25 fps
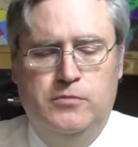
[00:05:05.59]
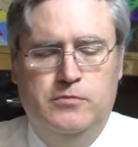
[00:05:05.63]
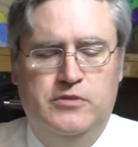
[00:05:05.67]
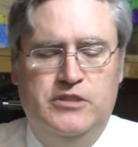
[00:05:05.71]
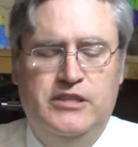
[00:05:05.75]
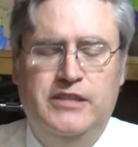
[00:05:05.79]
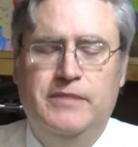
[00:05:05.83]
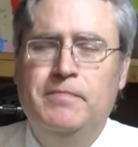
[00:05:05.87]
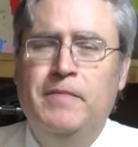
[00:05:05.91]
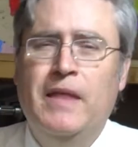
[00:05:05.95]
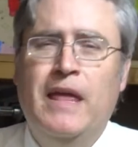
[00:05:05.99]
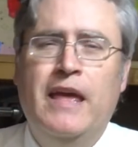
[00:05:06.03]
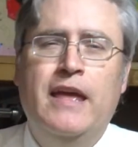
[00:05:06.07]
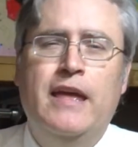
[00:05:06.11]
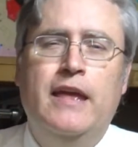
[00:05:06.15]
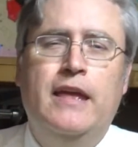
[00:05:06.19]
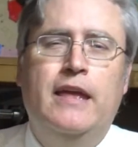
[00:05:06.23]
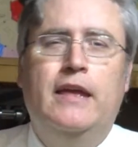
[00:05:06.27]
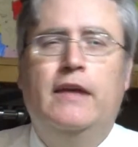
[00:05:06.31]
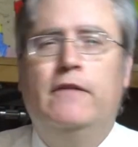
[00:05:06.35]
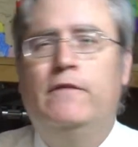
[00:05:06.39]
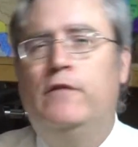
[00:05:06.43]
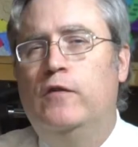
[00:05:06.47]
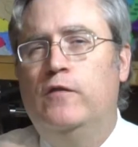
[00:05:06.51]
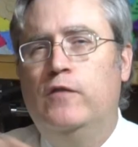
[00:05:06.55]
See,
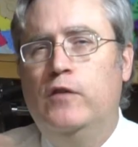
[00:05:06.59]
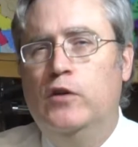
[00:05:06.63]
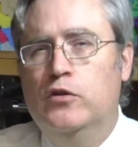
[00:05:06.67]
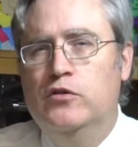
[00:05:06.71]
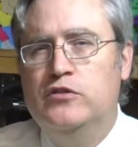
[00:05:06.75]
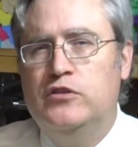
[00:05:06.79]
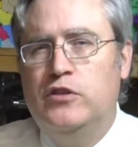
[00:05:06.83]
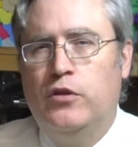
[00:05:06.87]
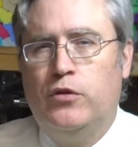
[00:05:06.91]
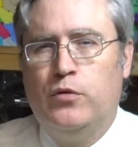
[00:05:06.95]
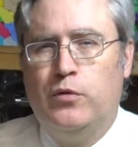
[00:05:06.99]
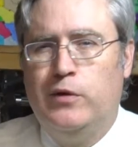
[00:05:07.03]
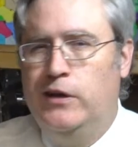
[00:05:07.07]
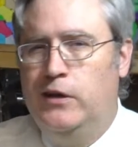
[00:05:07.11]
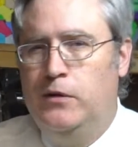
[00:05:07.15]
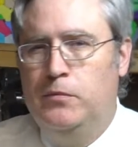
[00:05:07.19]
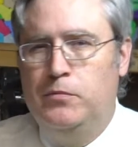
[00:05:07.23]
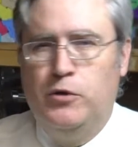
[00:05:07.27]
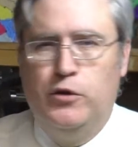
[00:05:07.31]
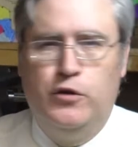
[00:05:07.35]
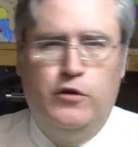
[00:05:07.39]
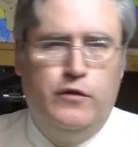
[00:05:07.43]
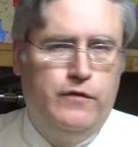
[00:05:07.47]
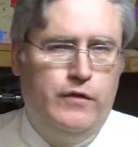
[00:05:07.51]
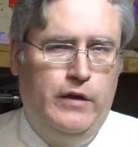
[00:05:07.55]
if you've used a 3D
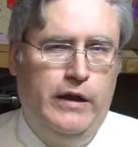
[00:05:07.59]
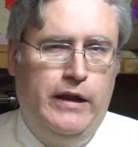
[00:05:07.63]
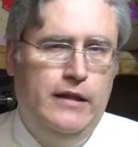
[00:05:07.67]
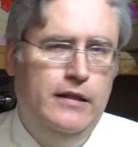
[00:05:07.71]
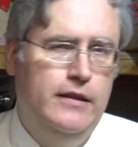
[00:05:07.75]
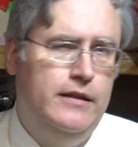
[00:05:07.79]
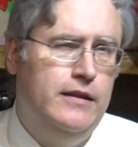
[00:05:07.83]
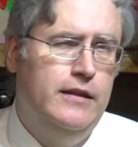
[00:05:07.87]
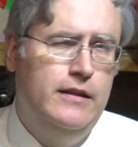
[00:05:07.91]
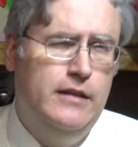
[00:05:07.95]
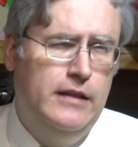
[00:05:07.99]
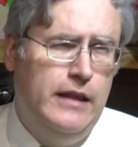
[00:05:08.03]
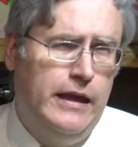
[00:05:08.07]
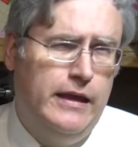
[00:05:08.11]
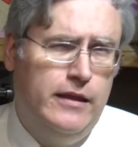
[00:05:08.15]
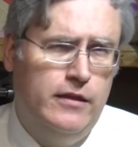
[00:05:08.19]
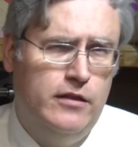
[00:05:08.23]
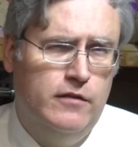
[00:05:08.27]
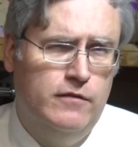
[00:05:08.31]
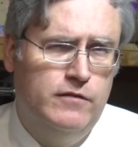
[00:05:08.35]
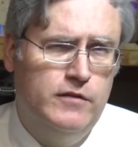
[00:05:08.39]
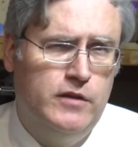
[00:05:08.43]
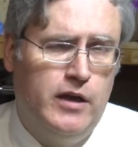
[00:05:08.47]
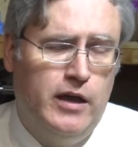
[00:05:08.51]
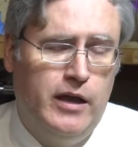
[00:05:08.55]
printer for any length
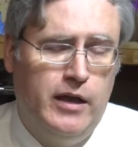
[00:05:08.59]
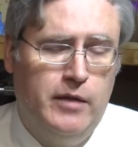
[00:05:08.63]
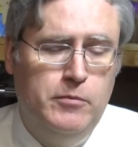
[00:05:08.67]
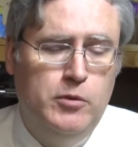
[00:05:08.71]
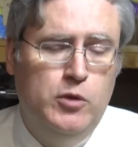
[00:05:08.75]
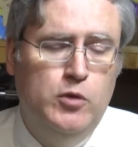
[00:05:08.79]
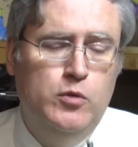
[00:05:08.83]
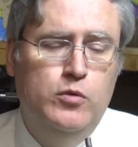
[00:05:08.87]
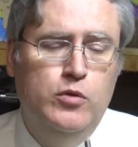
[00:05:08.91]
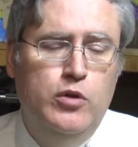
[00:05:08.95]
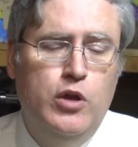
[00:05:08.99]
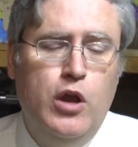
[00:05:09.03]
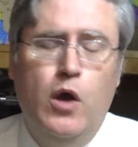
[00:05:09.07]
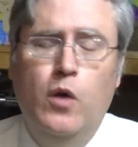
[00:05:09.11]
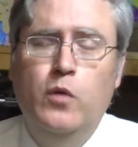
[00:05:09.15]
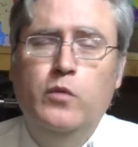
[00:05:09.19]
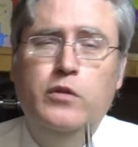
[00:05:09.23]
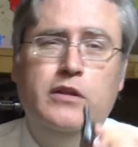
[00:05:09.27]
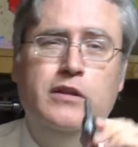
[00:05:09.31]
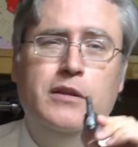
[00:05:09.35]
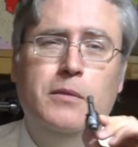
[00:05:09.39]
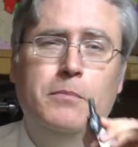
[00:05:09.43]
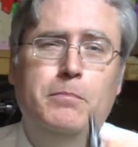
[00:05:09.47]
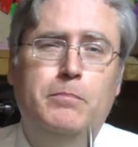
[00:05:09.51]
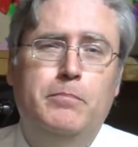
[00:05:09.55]
of time, you know that
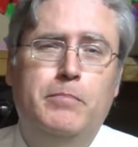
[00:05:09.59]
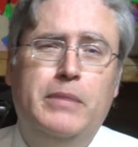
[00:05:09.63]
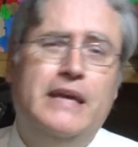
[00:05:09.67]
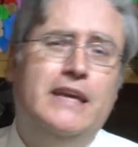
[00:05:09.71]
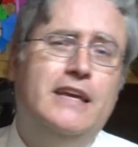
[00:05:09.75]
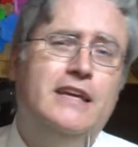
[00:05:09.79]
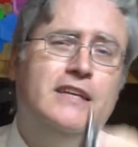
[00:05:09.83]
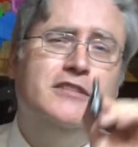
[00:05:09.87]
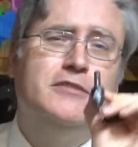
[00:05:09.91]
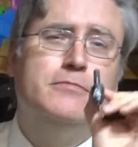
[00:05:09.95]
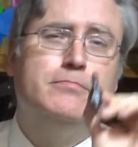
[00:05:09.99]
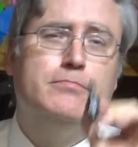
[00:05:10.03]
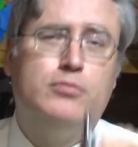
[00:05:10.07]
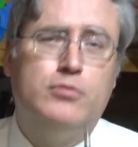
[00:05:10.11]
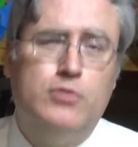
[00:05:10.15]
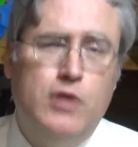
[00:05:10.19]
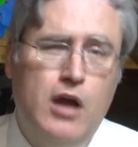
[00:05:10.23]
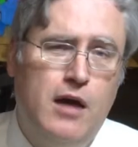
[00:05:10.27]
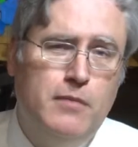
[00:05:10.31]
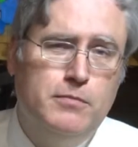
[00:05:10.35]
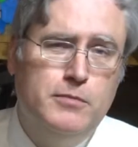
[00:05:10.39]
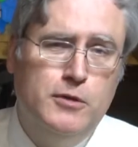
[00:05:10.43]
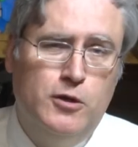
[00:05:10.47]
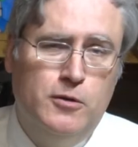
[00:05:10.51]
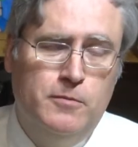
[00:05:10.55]
the biggest
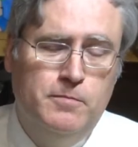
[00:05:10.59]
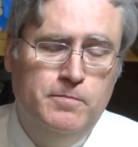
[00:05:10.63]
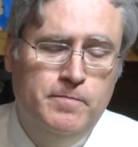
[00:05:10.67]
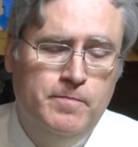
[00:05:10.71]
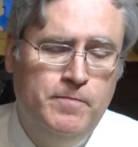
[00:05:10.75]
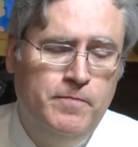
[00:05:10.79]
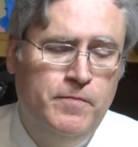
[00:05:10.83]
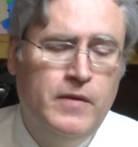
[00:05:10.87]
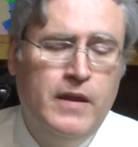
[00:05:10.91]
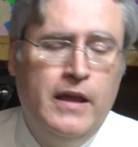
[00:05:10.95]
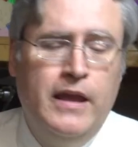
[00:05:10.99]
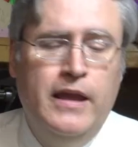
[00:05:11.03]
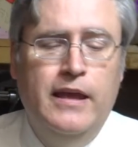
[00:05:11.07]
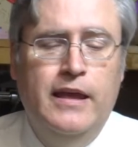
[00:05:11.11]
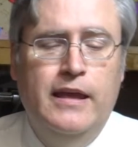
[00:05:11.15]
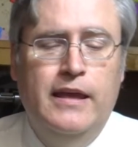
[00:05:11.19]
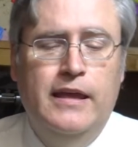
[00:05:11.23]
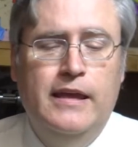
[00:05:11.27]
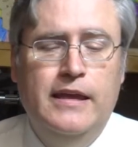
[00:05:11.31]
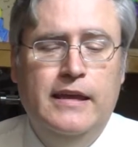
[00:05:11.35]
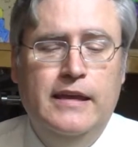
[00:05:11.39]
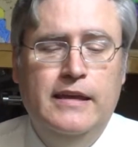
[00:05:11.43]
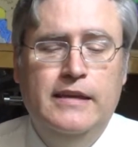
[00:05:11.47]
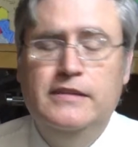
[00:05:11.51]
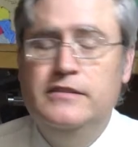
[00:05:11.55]
problem
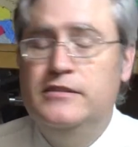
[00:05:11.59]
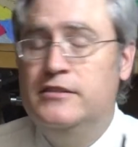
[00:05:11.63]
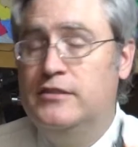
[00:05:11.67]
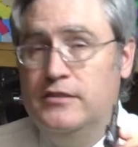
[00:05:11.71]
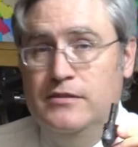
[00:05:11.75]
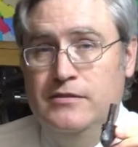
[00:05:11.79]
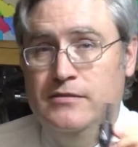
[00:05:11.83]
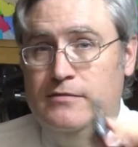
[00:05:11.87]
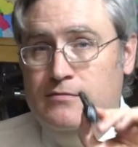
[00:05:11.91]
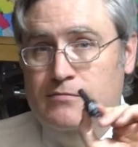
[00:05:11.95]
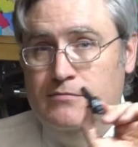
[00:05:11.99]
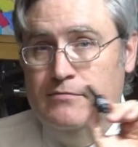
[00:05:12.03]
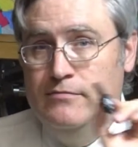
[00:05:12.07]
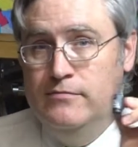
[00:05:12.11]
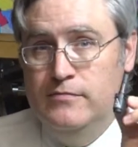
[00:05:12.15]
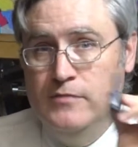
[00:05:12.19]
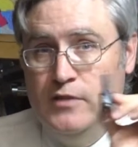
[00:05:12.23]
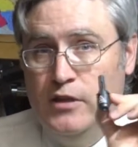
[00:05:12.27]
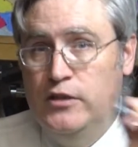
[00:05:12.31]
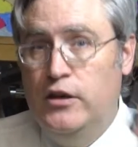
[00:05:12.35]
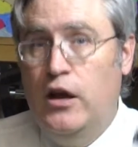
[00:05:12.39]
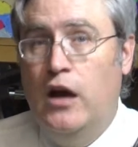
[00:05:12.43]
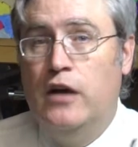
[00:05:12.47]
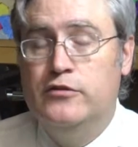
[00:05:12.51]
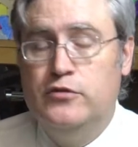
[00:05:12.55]
is the
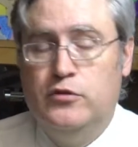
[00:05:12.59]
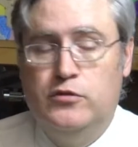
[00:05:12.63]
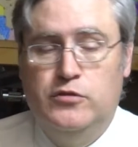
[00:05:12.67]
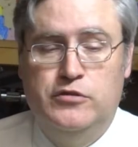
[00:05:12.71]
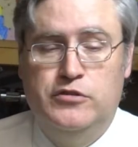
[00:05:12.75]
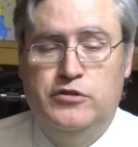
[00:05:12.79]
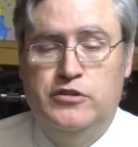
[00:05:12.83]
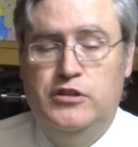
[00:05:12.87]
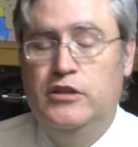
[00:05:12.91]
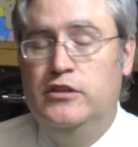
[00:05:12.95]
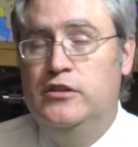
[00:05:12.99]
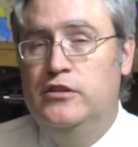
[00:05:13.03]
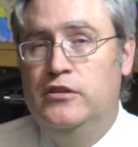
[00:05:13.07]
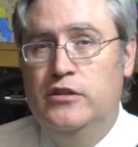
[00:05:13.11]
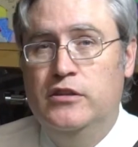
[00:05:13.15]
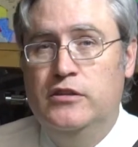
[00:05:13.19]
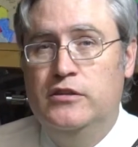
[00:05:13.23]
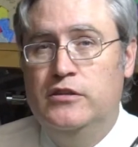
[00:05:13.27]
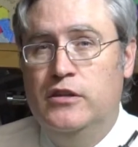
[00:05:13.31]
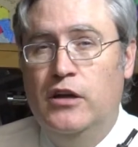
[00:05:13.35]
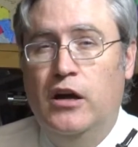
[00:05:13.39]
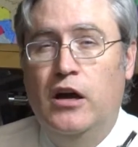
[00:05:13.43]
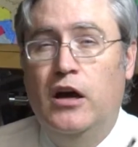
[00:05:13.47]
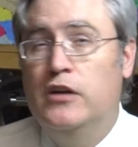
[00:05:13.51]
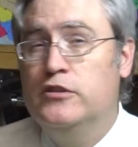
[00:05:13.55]
nozzles. The
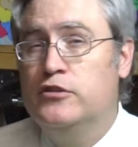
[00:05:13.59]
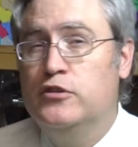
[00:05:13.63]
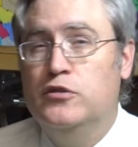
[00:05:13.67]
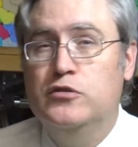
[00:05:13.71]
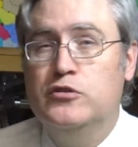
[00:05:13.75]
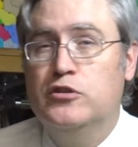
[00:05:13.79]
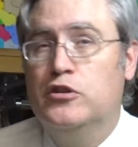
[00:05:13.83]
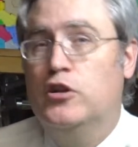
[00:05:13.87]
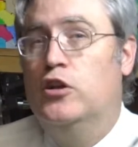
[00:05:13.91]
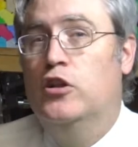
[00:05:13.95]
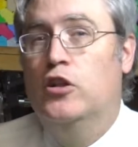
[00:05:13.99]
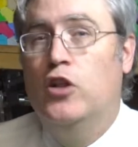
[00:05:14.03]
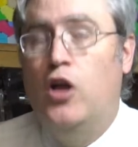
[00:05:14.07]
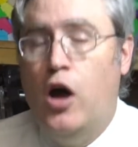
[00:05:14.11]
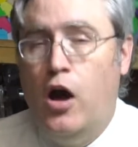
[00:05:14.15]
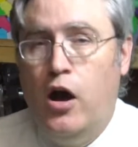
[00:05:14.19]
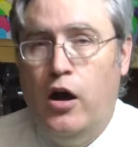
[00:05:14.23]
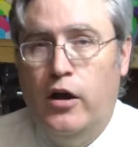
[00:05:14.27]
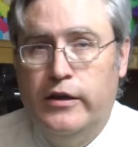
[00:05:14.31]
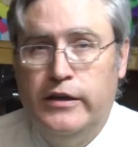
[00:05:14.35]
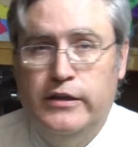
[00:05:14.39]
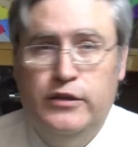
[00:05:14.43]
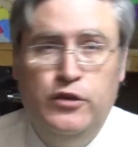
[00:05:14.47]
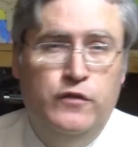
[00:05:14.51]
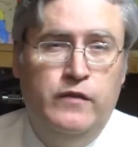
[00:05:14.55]
nozzles
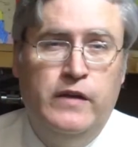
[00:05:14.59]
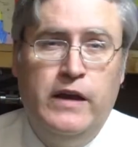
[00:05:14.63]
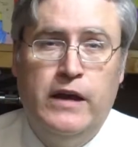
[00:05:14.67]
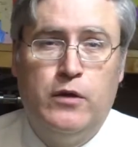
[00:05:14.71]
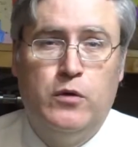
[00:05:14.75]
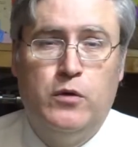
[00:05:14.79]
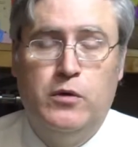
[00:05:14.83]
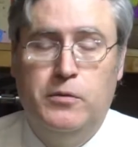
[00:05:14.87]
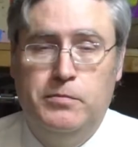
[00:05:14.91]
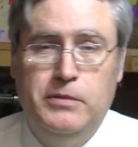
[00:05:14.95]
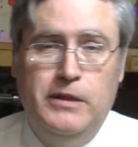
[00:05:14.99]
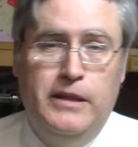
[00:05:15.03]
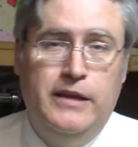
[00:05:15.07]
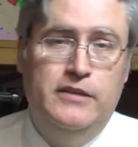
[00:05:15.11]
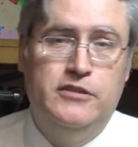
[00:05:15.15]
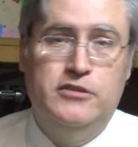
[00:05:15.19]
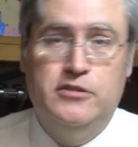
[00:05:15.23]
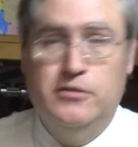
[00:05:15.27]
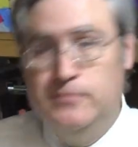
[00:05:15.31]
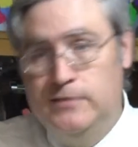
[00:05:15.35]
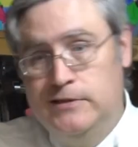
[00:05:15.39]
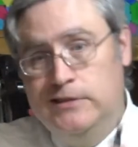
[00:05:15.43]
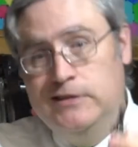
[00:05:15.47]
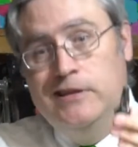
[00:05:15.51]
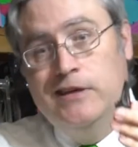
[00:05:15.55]
clog and you've got to replace them
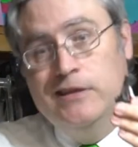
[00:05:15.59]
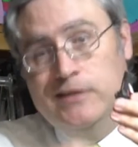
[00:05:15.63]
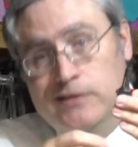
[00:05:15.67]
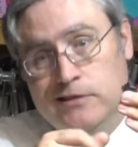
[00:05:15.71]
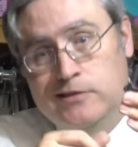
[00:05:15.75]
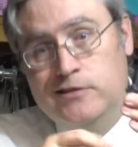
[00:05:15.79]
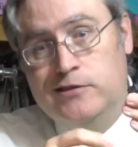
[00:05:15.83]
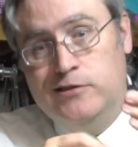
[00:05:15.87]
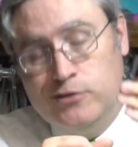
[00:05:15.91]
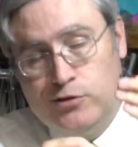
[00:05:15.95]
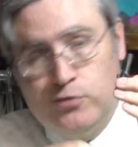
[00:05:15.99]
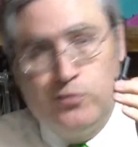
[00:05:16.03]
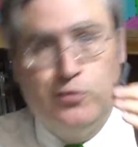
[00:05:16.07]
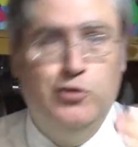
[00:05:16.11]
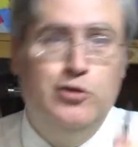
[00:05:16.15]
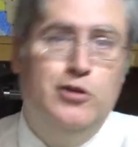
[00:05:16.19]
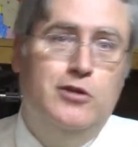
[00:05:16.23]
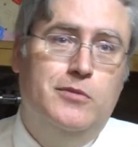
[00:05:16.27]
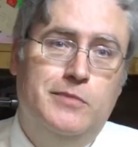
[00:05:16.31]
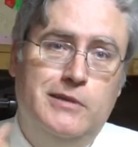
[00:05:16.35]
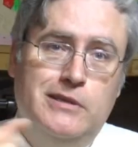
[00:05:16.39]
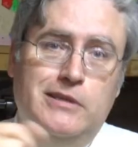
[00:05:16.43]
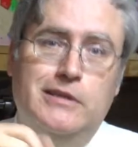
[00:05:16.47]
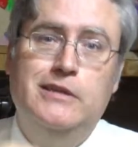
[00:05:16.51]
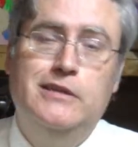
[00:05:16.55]
and you got to unscrew them
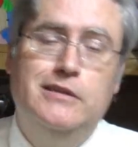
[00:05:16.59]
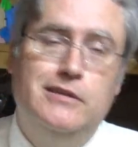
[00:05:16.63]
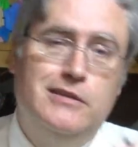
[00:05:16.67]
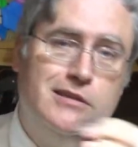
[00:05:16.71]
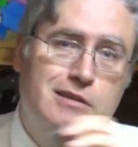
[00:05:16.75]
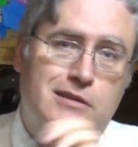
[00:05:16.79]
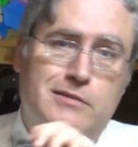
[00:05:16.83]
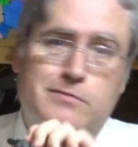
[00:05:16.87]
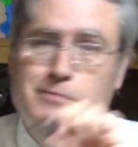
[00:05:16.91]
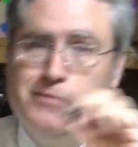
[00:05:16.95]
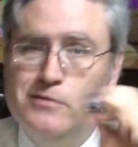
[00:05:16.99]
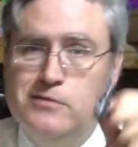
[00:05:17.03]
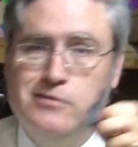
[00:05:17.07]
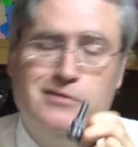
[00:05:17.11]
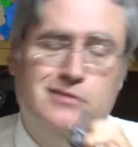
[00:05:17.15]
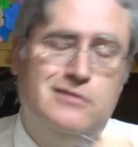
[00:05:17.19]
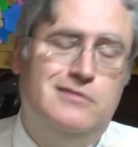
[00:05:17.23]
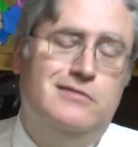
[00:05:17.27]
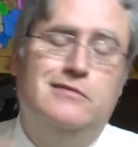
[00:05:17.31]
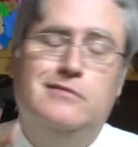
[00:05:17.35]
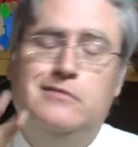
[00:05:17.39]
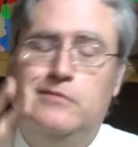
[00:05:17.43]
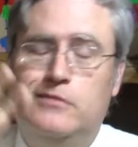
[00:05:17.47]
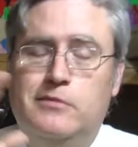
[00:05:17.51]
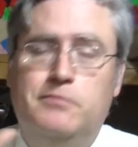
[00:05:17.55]
and heat it up
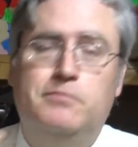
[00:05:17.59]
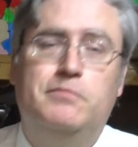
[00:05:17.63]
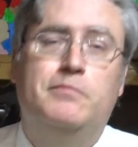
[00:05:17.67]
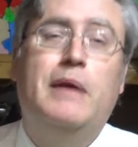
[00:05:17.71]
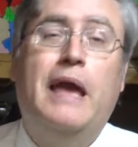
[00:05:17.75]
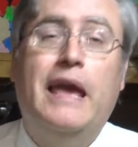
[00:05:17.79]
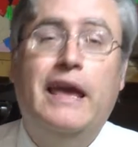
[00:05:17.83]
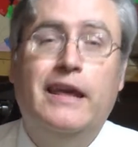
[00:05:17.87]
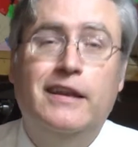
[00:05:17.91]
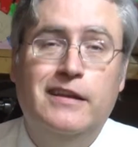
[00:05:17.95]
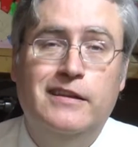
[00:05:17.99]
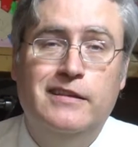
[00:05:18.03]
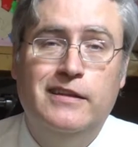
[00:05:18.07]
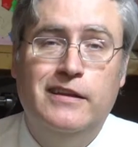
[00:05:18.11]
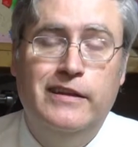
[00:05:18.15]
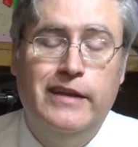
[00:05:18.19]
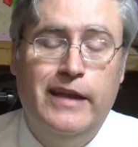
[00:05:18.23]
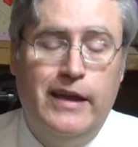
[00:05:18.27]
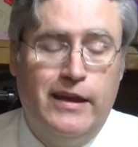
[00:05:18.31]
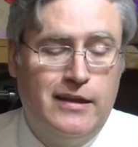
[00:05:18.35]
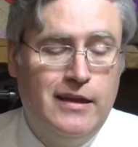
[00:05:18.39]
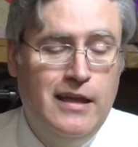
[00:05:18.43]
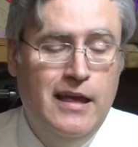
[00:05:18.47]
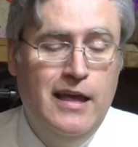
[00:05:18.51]
and pain in the neck.